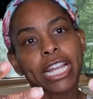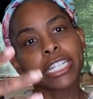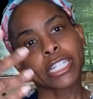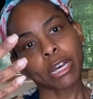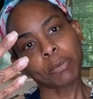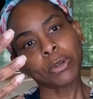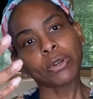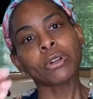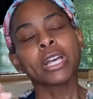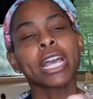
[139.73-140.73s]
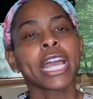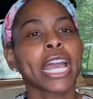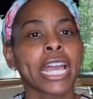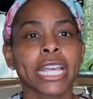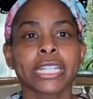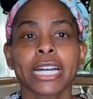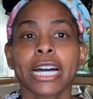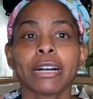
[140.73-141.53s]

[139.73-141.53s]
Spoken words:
and supple, and